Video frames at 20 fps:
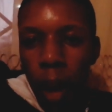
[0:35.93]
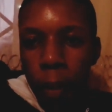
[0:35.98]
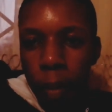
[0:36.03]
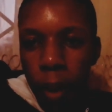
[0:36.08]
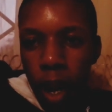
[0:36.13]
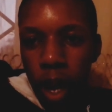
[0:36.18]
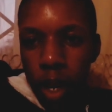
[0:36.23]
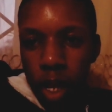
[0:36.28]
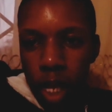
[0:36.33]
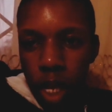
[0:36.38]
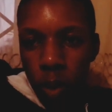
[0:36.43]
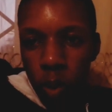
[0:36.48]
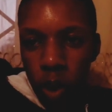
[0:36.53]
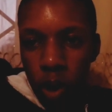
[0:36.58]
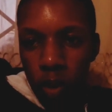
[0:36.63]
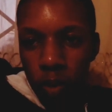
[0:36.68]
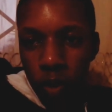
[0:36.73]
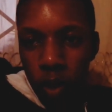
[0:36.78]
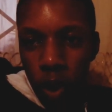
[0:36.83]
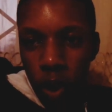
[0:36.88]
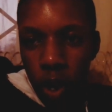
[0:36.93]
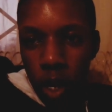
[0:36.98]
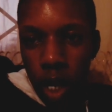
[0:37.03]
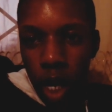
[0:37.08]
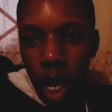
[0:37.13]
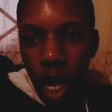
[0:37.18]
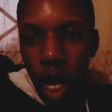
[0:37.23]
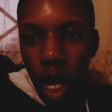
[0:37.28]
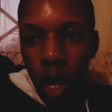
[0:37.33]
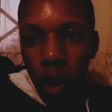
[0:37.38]
Abide in the word of
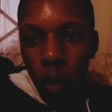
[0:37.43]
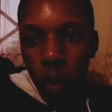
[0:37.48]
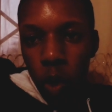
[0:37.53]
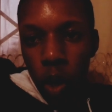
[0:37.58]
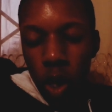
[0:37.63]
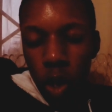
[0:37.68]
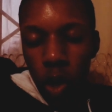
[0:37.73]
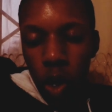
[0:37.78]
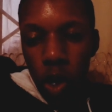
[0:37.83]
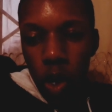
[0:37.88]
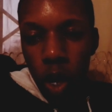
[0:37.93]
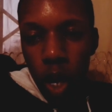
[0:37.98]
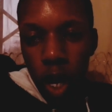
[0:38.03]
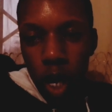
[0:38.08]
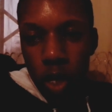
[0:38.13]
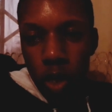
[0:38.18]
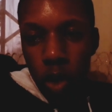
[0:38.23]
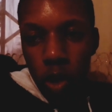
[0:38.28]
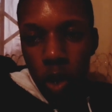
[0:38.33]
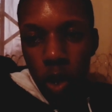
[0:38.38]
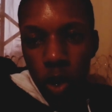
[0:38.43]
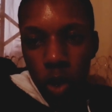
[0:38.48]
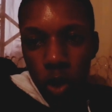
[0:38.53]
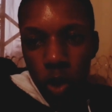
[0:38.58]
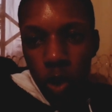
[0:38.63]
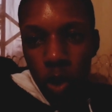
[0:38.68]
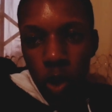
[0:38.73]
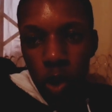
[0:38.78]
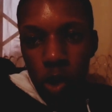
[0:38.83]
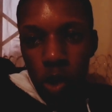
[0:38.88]
God all your heart, all your
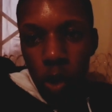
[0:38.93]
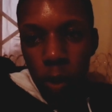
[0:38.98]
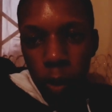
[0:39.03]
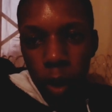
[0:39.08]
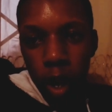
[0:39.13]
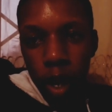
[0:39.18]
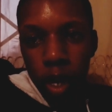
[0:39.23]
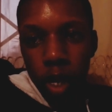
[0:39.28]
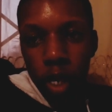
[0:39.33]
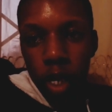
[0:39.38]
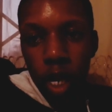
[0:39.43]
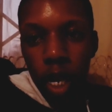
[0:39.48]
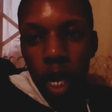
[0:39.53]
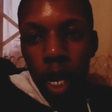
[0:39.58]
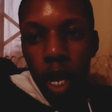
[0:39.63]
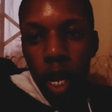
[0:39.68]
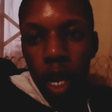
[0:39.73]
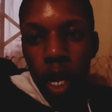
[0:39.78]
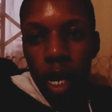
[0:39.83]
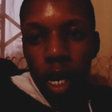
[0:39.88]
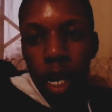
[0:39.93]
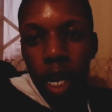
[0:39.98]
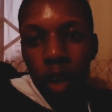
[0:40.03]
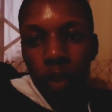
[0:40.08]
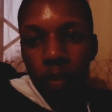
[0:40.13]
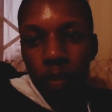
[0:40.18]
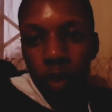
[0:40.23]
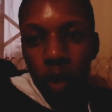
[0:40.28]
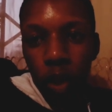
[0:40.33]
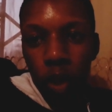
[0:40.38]
soul, all your mind, and
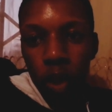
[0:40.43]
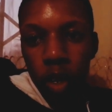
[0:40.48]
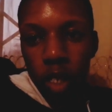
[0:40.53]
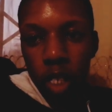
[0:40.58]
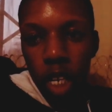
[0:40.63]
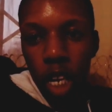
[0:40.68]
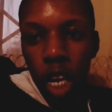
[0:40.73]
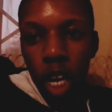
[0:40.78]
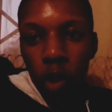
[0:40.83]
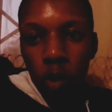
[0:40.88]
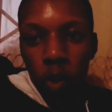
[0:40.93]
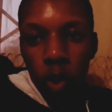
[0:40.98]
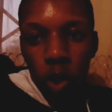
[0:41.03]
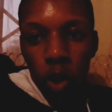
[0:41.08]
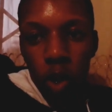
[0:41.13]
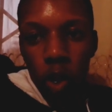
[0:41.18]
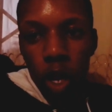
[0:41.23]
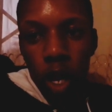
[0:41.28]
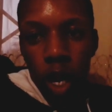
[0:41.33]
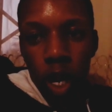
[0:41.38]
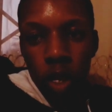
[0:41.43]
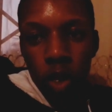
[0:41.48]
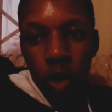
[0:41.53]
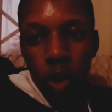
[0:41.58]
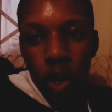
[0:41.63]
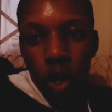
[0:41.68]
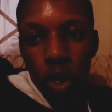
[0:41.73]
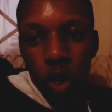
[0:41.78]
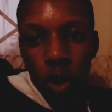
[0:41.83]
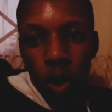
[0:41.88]
love God all your heart,
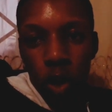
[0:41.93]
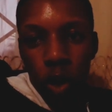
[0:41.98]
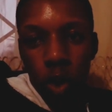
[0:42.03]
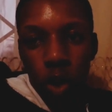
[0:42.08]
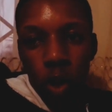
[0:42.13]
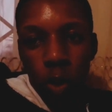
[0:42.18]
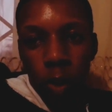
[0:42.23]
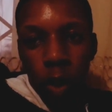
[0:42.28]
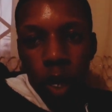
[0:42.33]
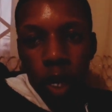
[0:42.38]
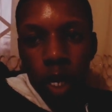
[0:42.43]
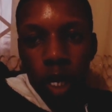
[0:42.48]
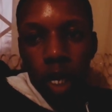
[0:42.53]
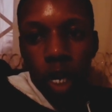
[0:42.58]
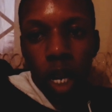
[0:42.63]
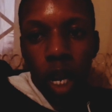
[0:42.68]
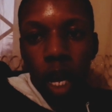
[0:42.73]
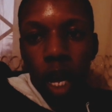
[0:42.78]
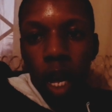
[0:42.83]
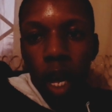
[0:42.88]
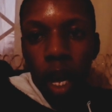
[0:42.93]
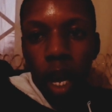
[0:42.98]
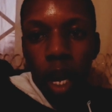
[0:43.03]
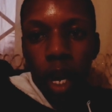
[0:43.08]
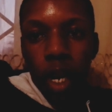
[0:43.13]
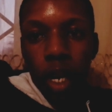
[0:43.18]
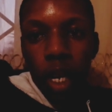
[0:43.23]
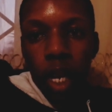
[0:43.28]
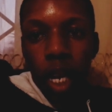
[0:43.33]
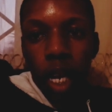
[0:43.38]
all your soul, all your mind,
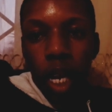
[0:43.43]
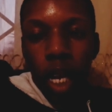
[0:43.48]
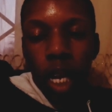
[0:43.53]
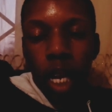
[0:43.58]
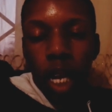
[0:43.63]
and